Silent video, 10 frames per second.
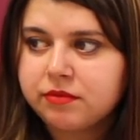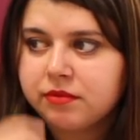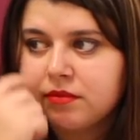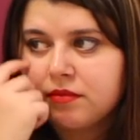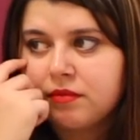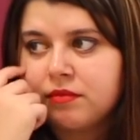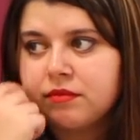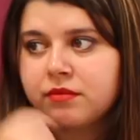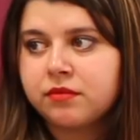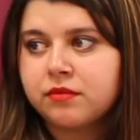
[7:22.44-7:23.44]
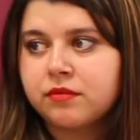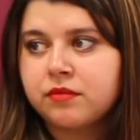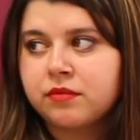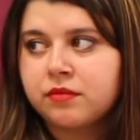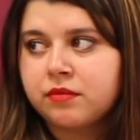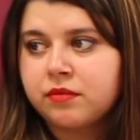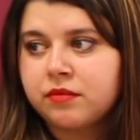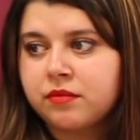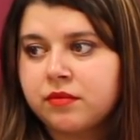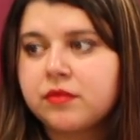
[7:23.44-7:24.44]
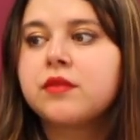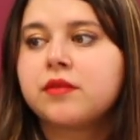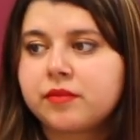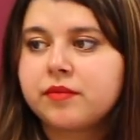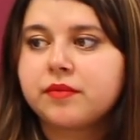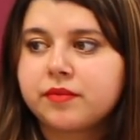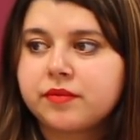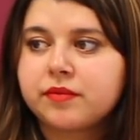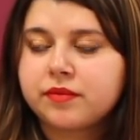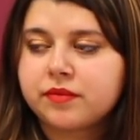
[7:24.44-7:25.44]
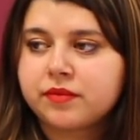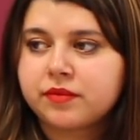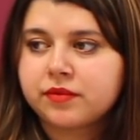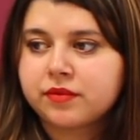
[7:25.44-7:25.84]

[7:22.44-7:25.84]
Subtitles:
No words are spoken by the person on screen.